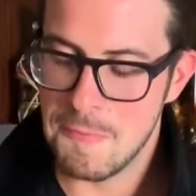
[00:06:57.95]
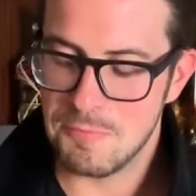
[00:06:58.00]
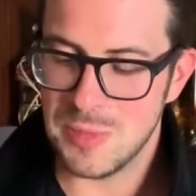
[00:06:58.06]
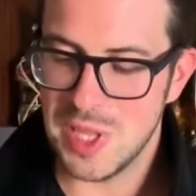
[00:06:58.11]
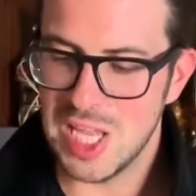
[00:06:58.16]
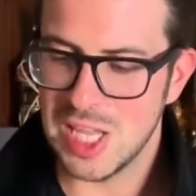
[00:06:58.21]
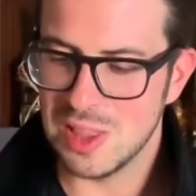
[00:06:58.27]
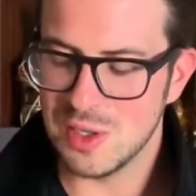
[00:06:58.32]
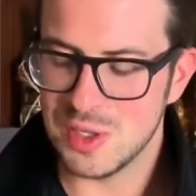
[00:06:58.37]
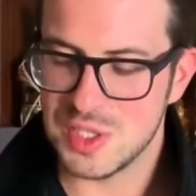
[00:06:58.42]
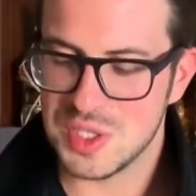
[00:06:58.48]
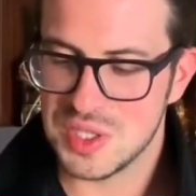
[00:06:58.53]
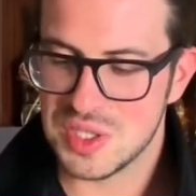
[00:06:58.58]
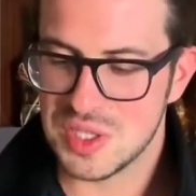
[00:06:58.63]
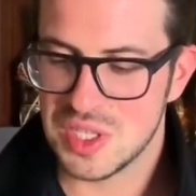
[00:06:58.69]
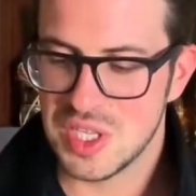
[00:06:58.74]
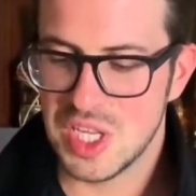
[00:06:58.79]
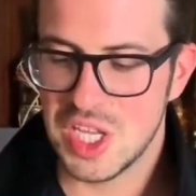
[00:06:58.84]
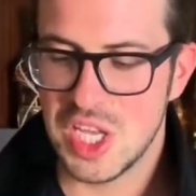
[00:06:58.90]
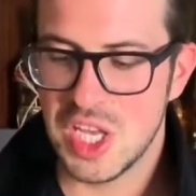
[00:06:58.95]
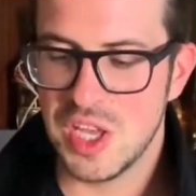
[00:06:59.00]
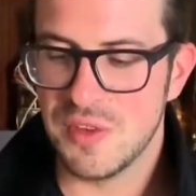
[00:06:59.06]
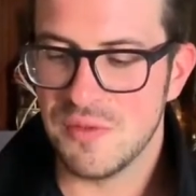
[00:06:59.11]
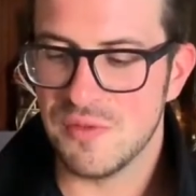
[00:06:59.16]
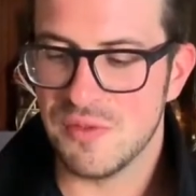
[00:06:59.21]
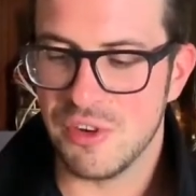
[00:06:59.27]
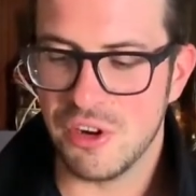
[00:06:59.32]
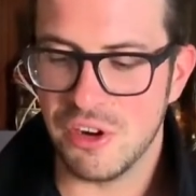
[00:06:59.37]
it looks
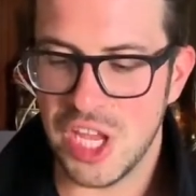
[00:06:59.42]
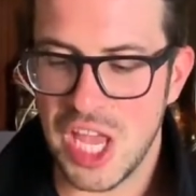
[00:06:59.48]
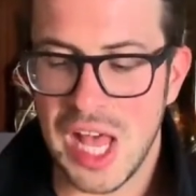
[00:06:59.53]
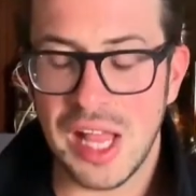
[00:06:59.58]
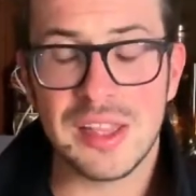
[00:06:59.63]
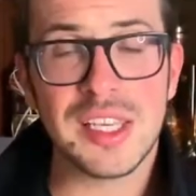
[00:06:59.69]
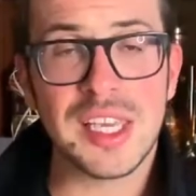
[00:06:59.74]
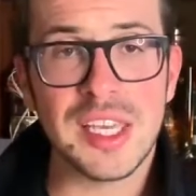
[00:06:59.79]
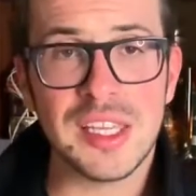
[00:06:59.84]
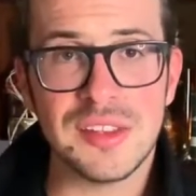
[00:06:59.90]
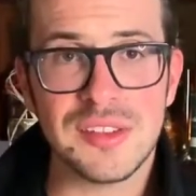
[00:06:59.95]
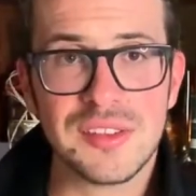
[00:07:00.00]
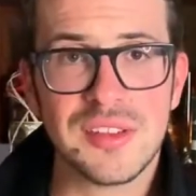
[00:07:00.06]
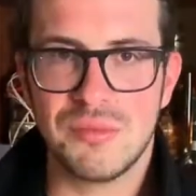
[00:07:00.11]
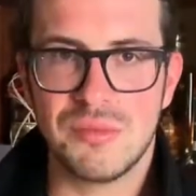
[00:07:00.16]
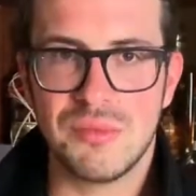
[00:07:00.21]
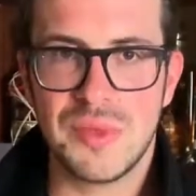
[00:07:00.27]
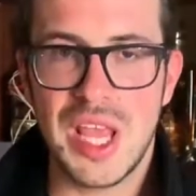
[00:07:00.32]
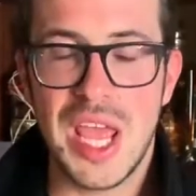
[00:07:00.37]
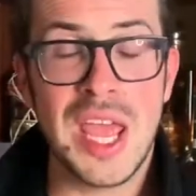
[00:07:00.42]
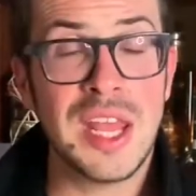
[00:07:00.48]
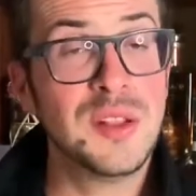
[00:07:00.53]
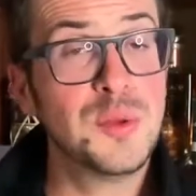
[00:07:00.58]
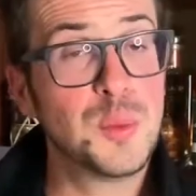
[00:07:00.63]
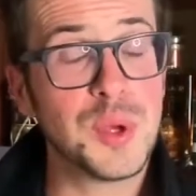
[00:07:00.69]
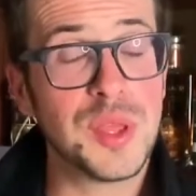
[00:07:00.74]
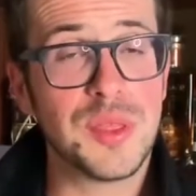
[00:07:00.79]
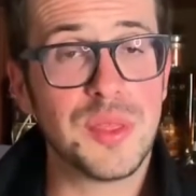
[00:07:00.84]
very elegant, and
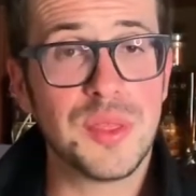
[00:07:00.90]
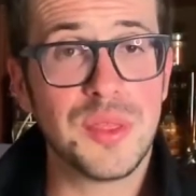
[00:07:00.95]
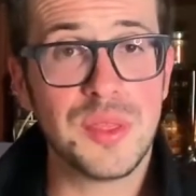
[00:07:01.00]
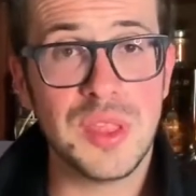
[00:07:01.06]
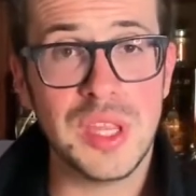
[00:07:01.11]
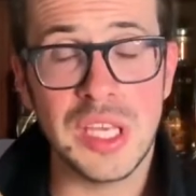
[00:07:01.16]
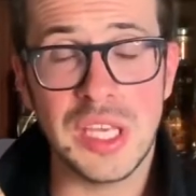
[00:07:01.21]
with the